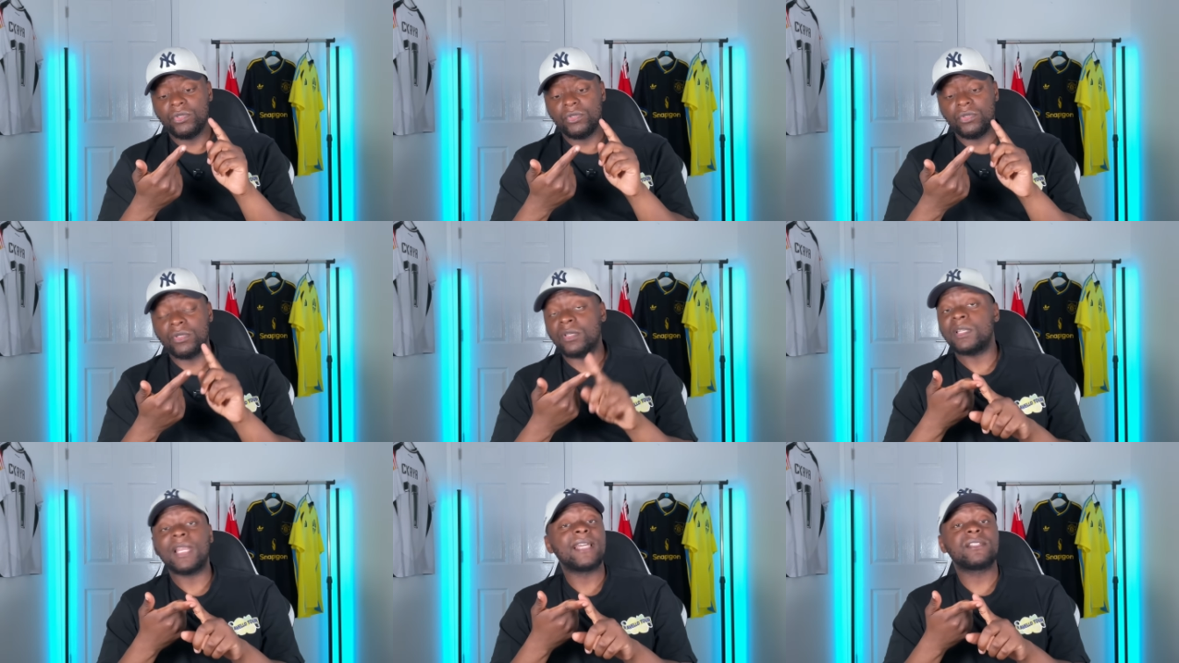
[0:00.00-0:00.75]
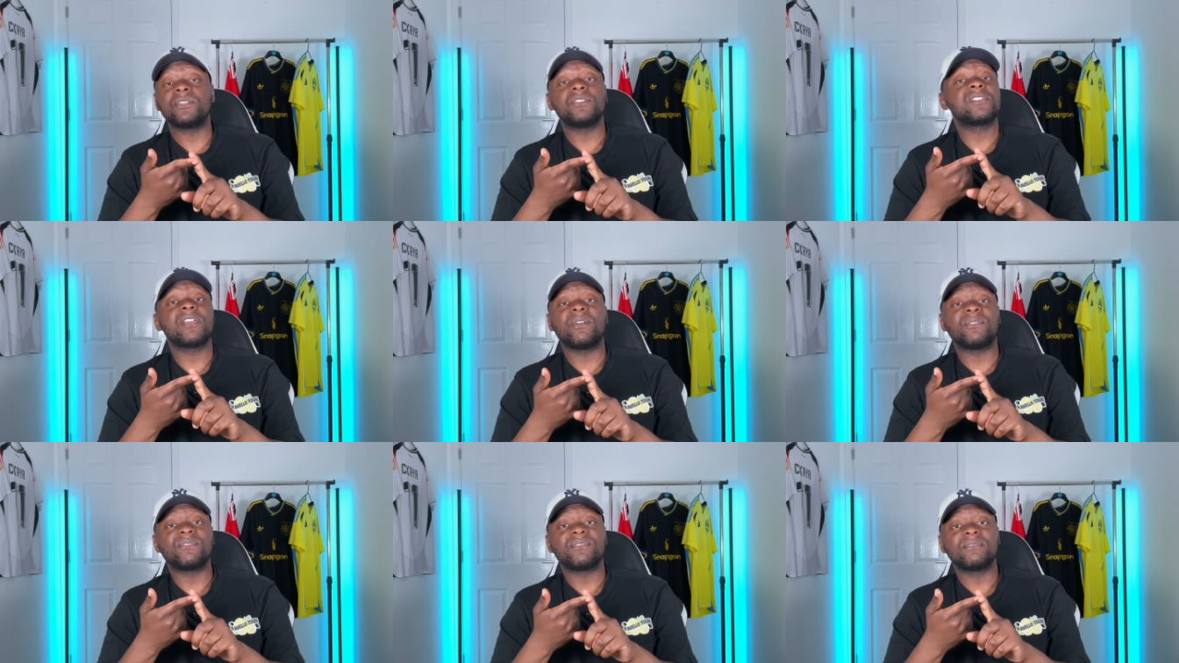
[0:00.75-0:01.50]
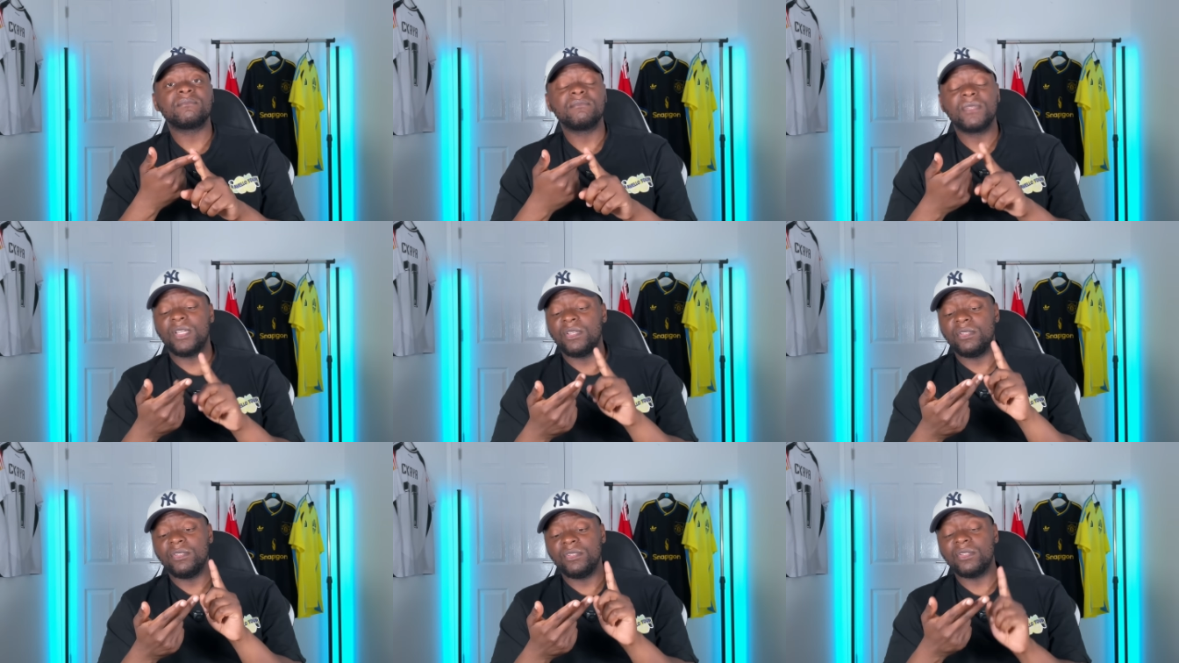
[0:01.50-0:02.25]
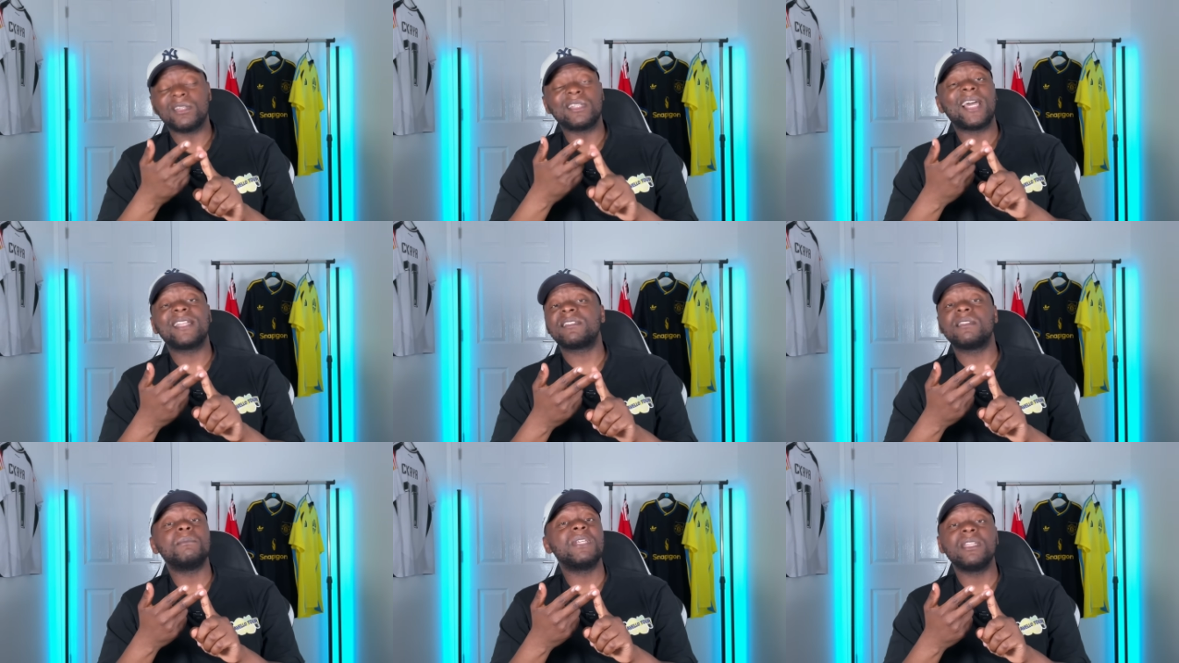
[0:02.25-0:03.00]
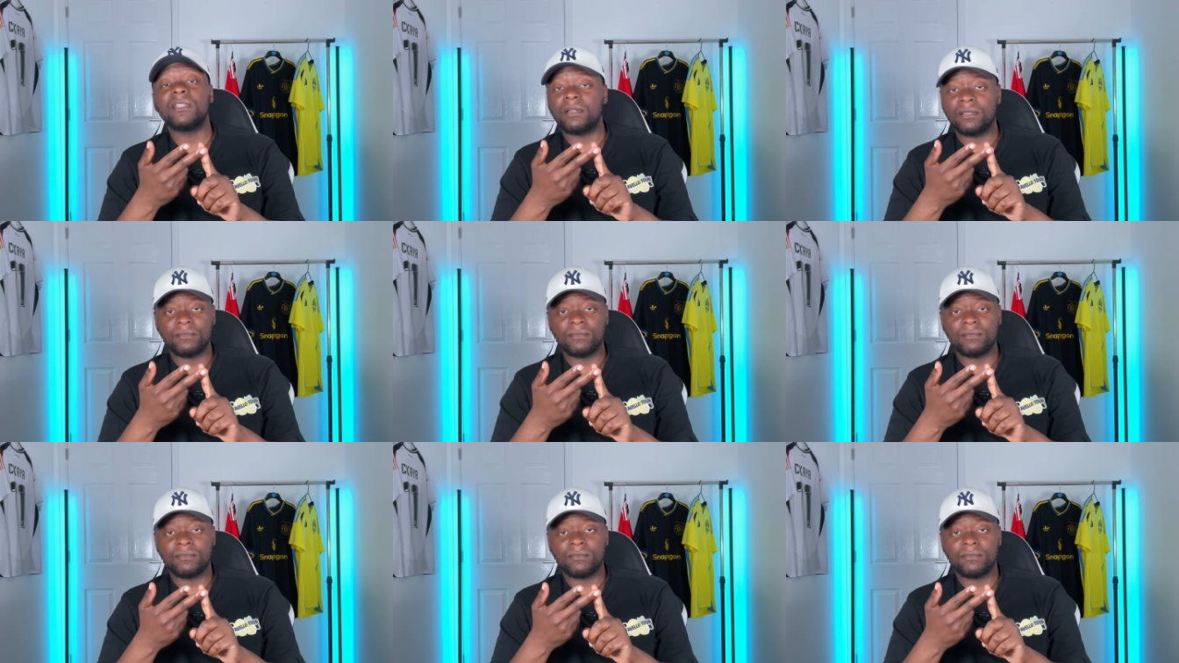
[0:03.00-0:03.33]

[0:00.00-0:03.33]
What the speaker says: You can lie to yourself. You can lie to the media.